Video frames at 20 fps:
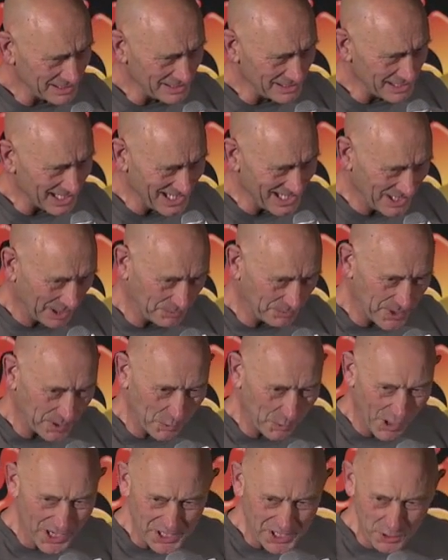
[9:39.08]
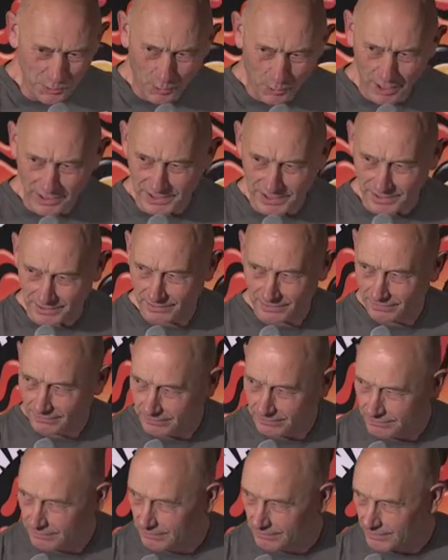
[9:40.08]
I don't know what you want.
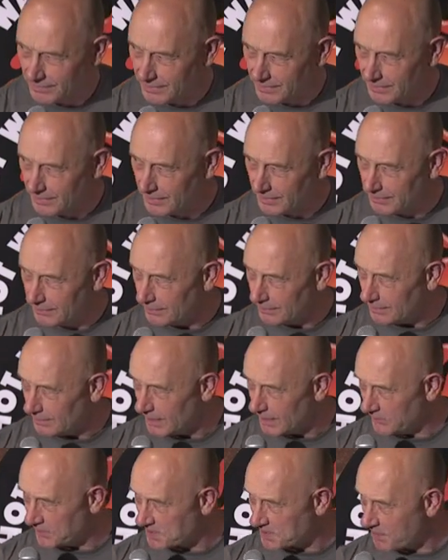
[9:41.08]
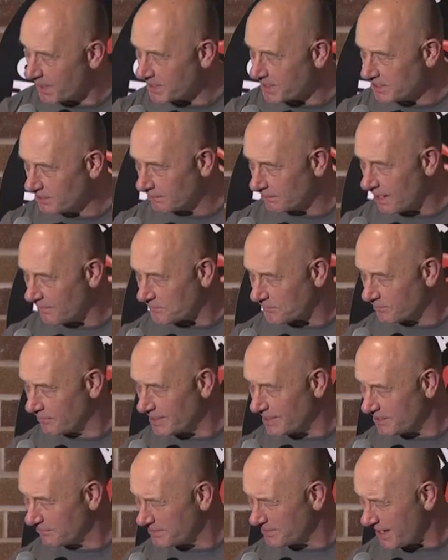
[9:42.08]
If it's money you're after, I
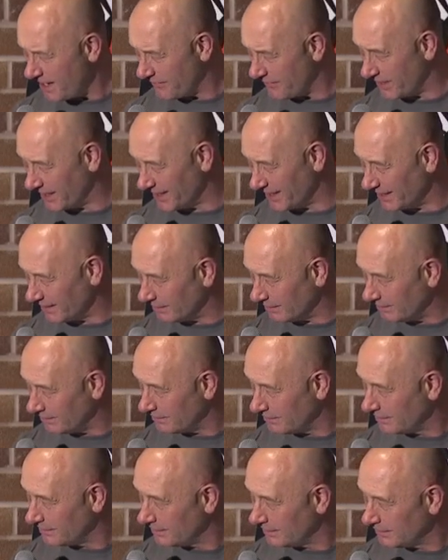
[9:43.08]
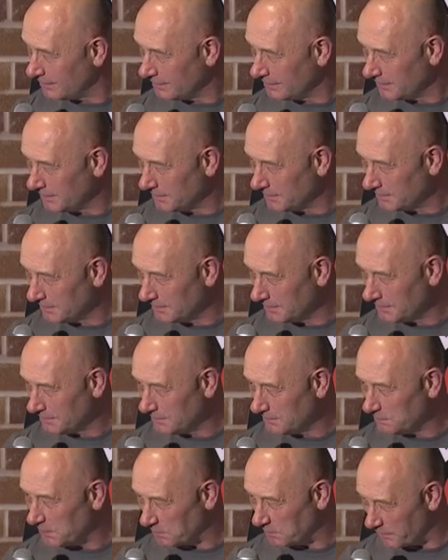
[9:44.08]
don't have any.
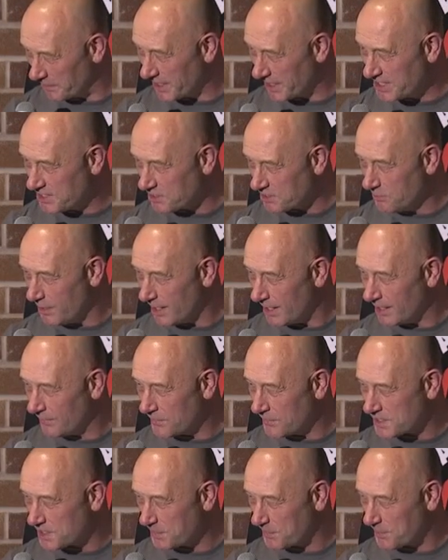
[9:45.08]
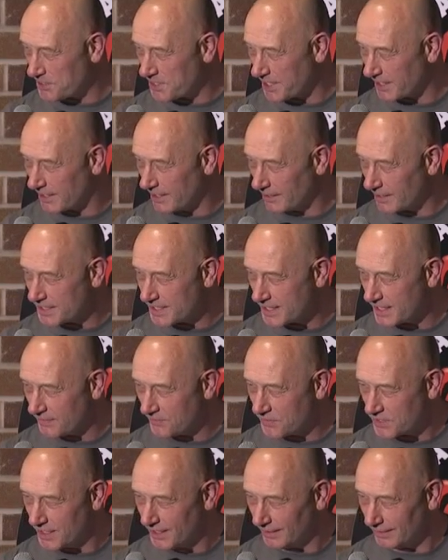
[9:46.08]
But what I do have is a particular set of
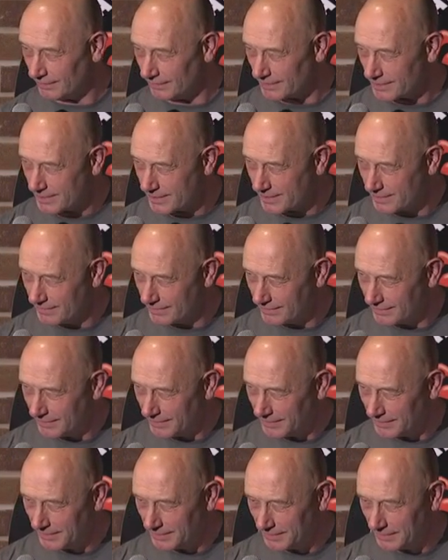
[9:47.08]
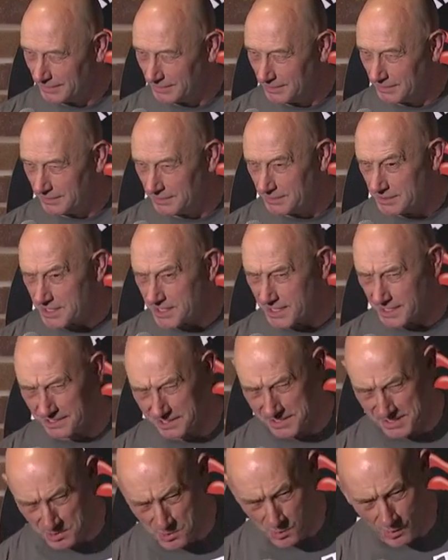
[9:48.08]
skills. Skills
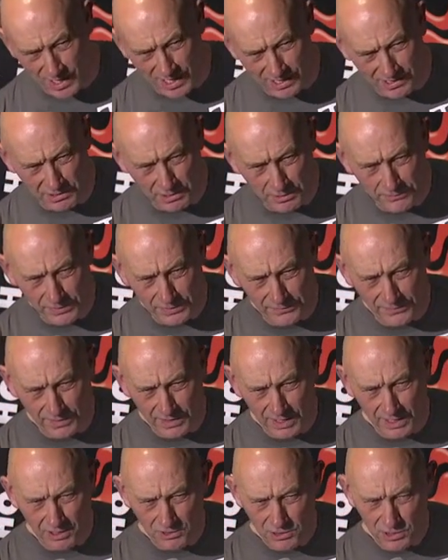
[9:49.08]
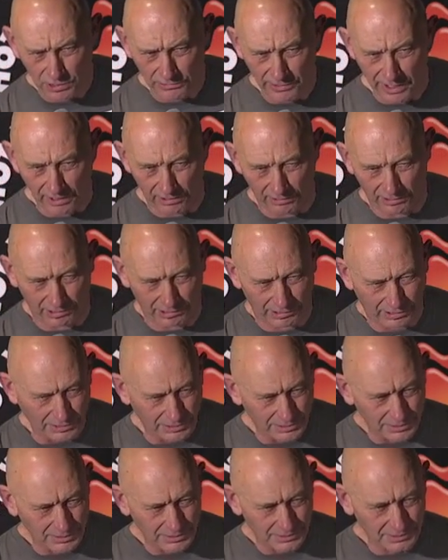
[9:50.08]
acquired over a very long career.
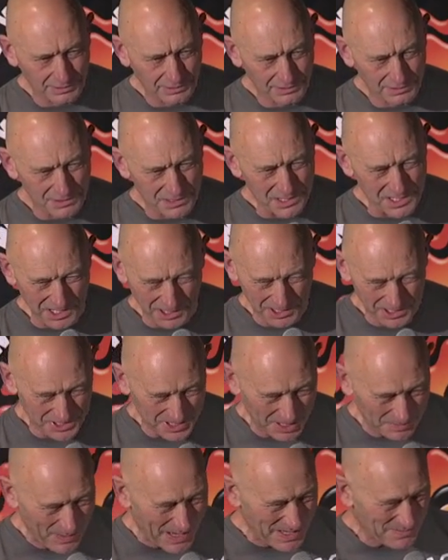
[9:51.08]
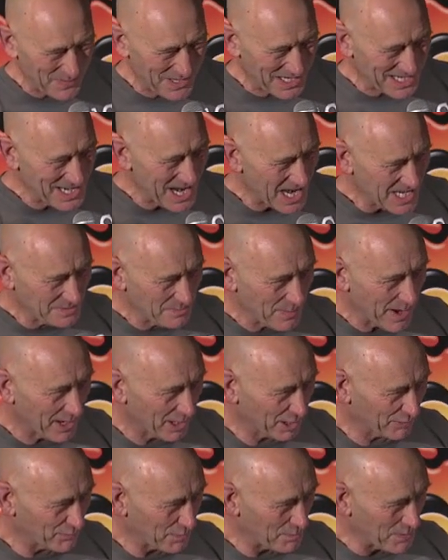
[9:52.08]
Skills that make me a nightmare
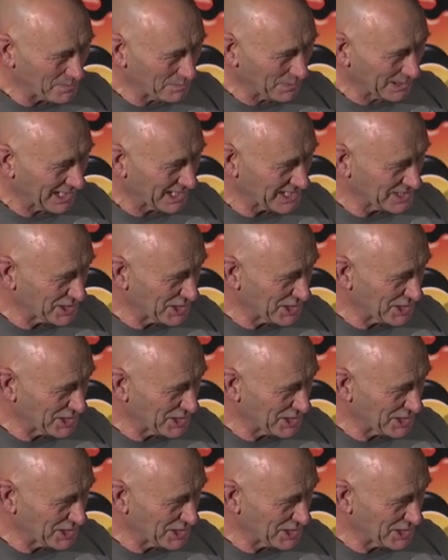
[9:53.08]
for people like